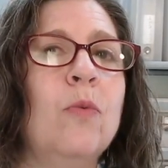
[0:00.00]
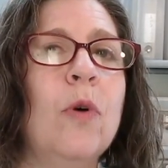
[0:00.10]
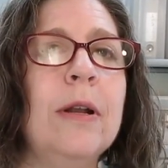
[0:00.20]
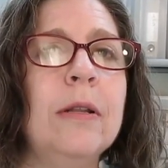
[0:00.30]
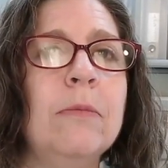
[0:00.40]

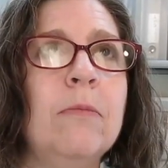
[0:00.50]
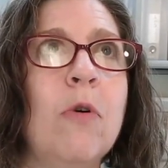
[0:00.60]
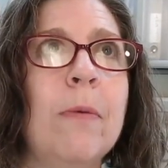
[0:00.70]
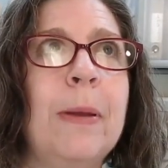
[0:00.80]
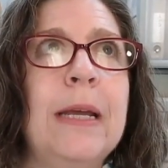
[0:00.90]
one
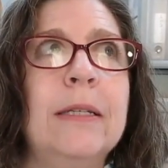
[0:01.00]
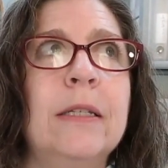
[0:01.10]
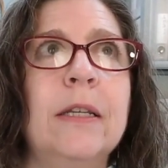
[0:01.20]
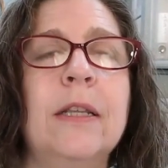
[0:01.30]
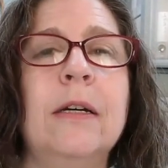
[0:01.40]
more
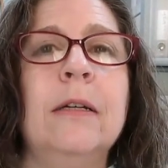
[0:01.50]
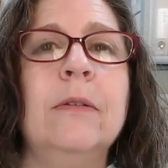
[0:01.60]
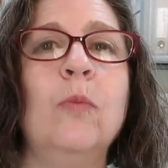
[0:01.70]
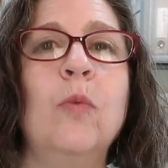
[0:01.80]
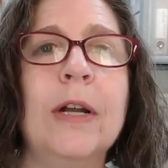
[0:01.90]
piece to
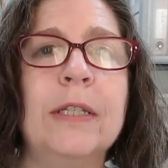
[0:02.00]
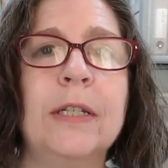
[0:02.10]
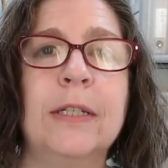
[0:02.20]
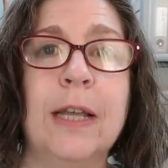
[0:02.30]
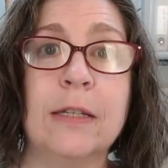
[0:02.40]
the what
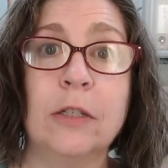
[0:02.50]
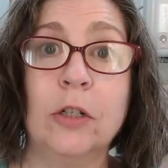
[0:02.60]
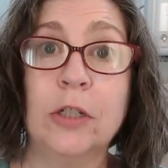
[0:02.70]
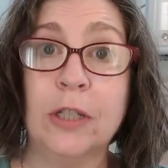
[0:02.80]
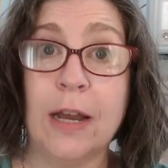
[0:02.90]
success
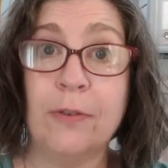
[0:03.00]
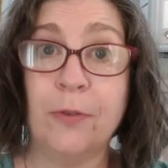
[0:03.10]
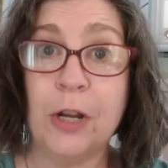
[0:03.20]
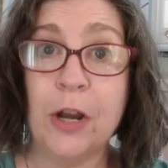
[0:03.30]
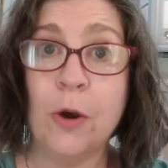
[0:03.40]
looks like
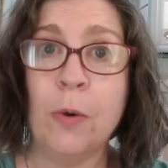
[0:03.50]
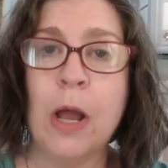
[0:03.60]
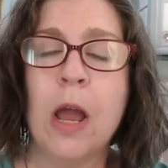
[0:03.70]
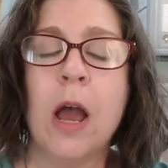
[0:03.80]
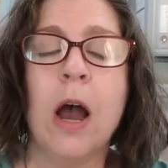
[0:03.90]
for you.